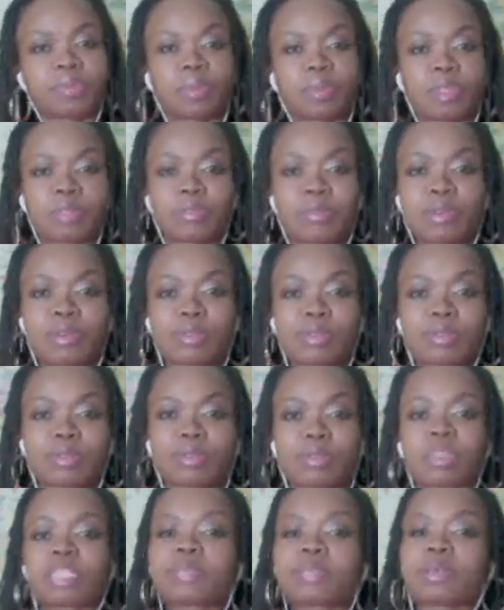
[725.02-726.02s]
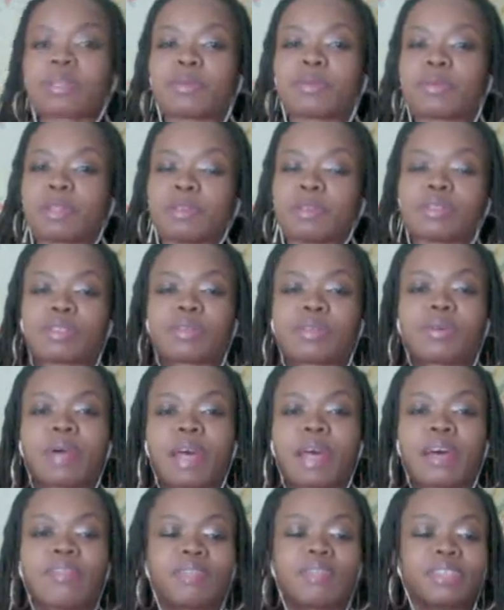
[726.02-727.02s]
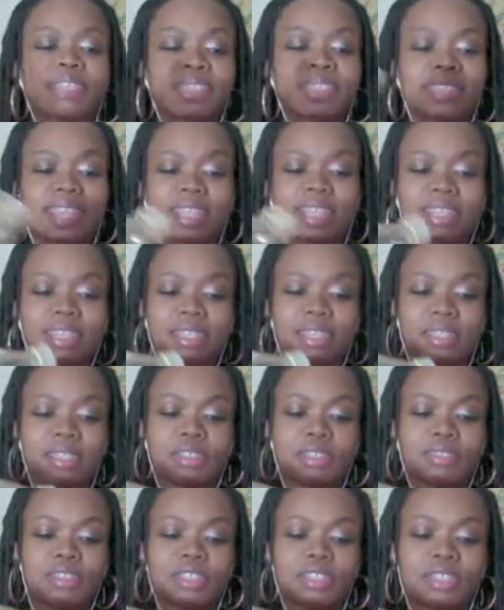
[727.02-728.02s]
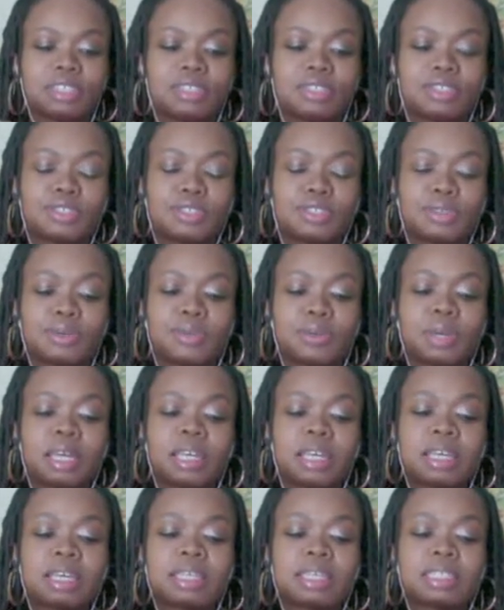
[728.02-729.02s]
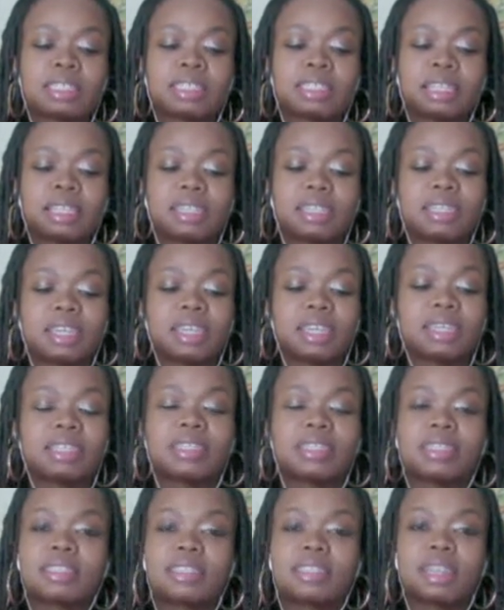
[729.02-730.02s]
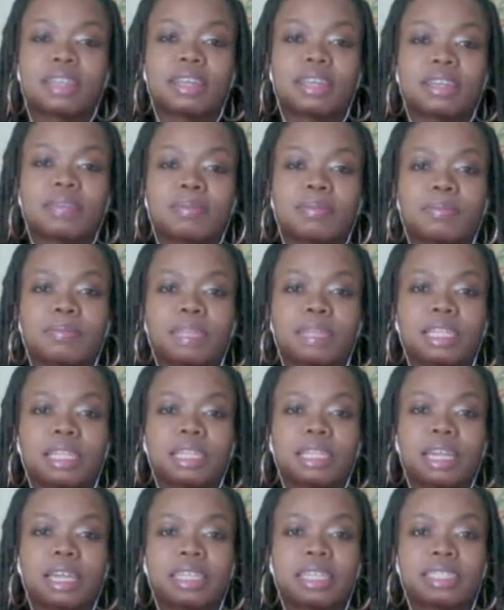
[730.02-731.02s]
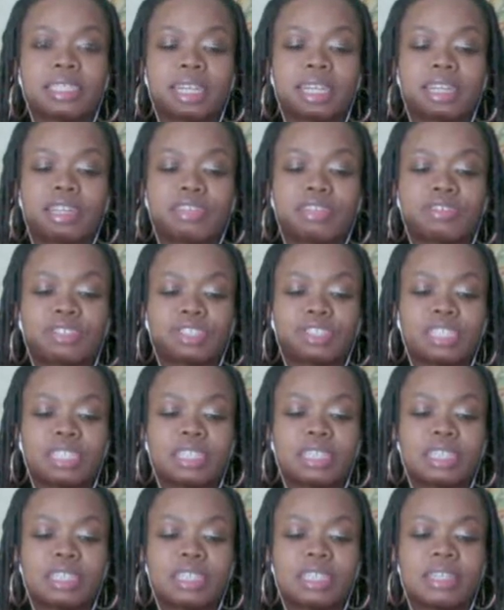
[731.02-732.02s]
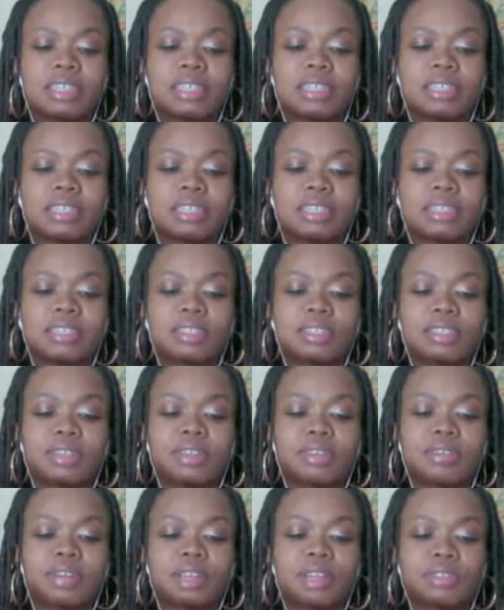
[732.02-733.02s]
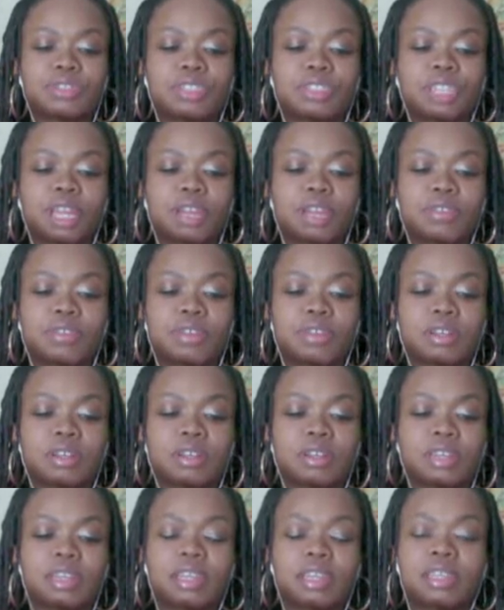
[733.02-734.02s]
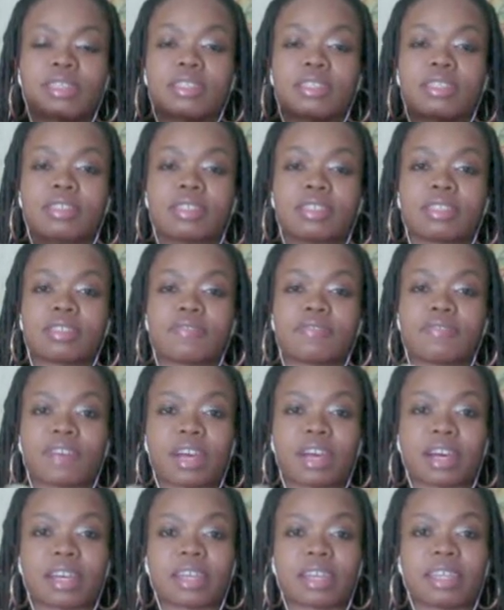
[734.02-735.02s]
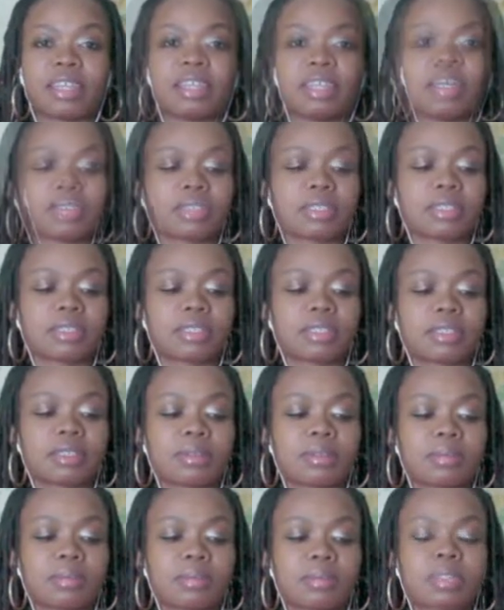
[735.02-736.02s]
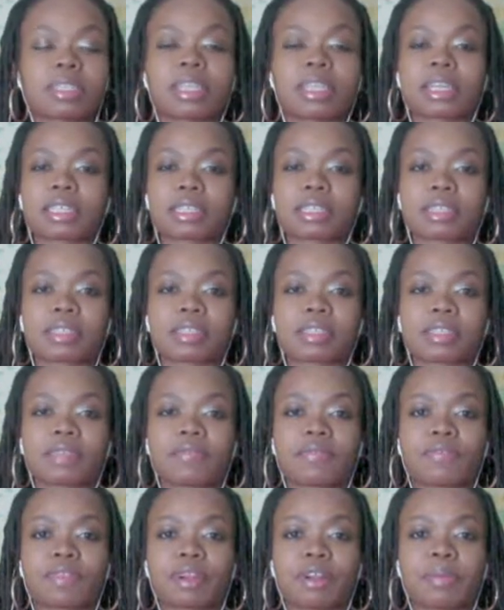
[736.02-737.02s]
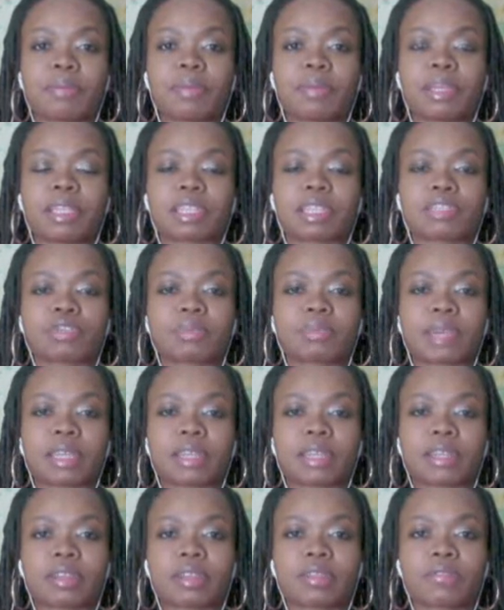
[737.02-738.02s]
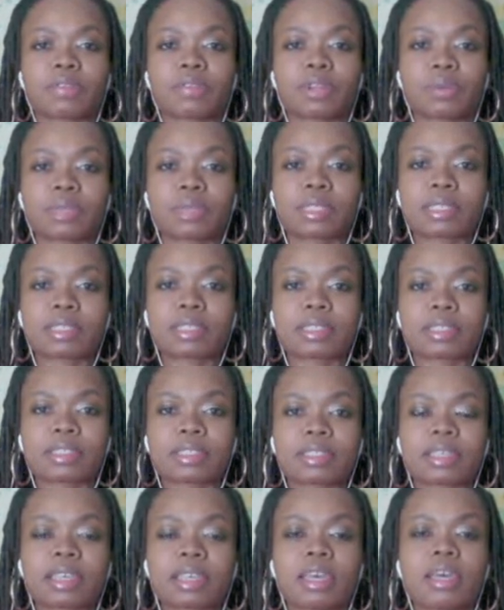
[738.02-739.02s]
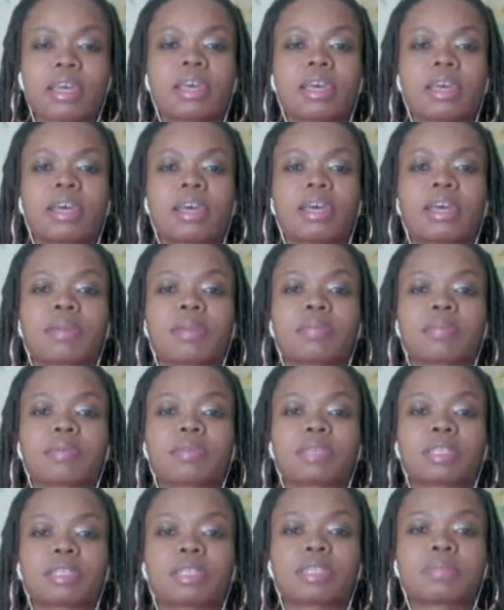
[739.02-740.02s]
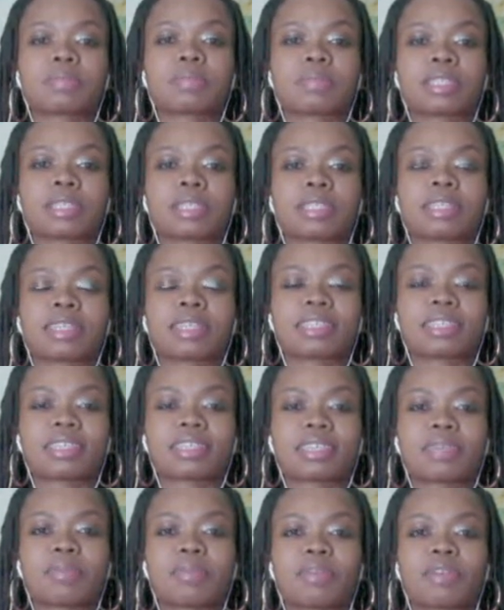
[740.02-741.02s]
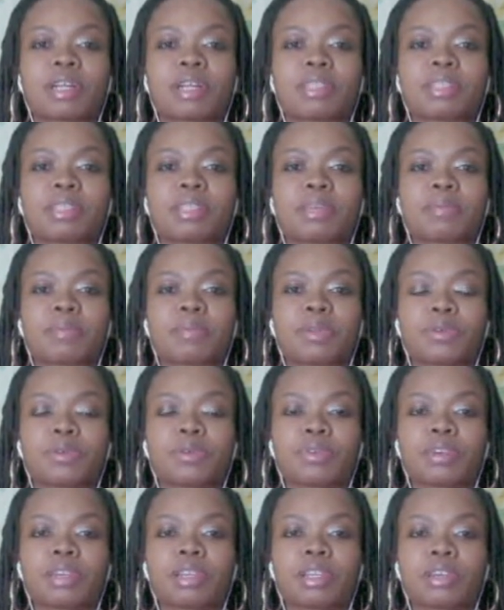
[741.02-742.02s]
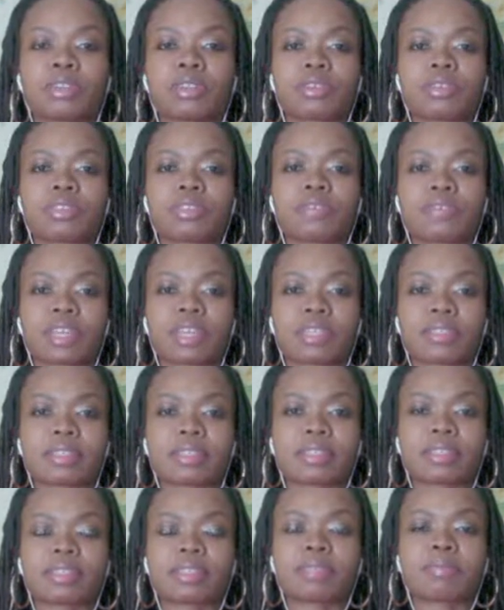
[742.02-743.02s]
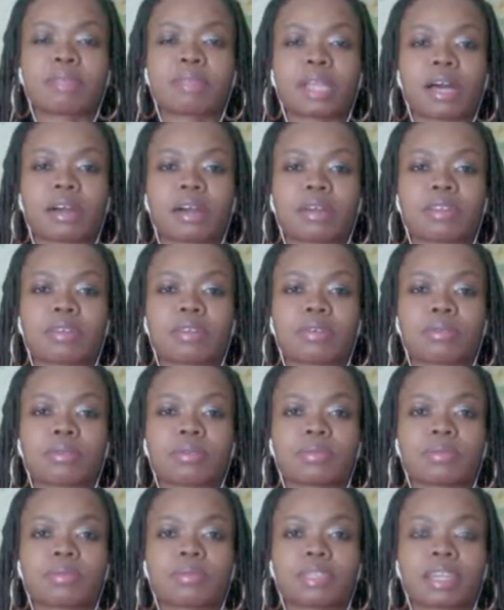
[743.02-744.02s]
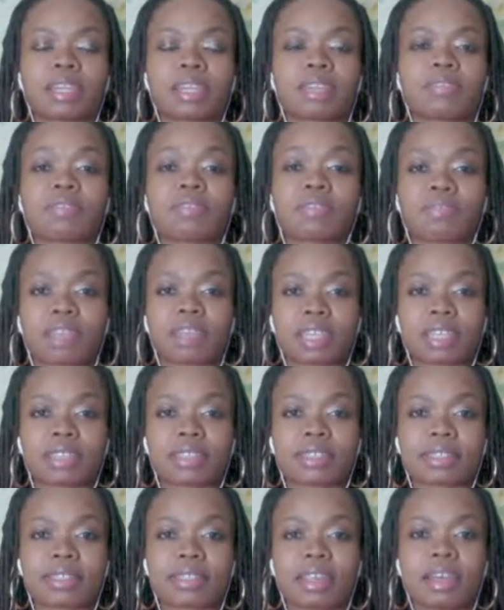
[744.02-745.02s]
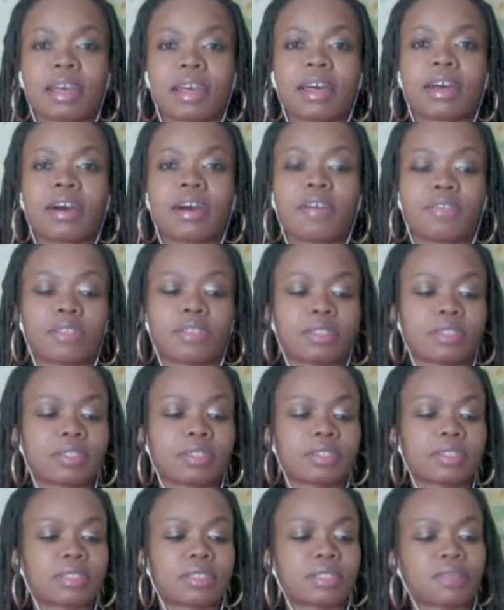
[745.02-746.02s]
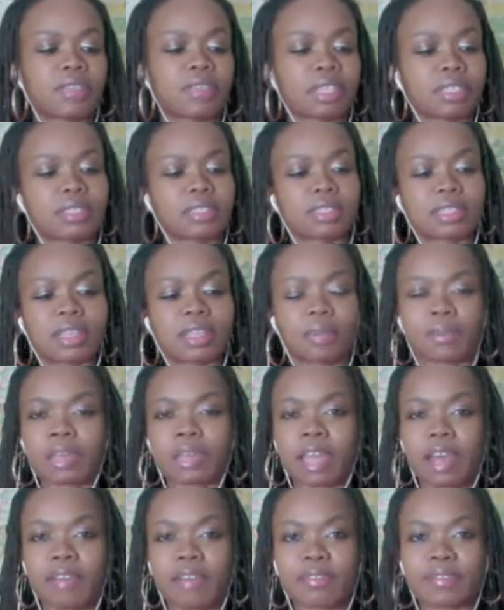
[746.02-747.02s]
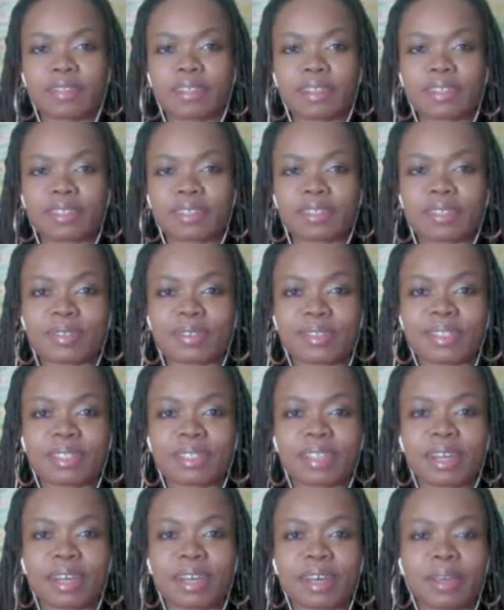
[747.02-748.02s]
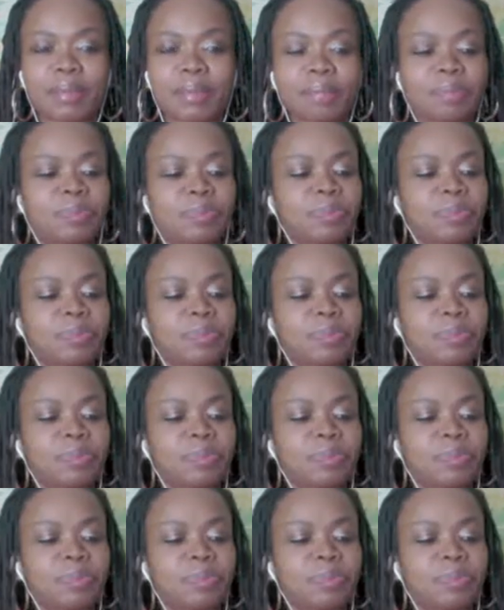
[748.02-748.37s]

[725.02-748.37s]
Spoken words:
rose quartz, but it will also have selenite energy in it too. Selenite is like light energy. It crown chakra, connects to the divine. It protects from electromagnetic frequencies. It's nice to keep around a computer and other devices to block the negative effects of these devices that we have around us all the time.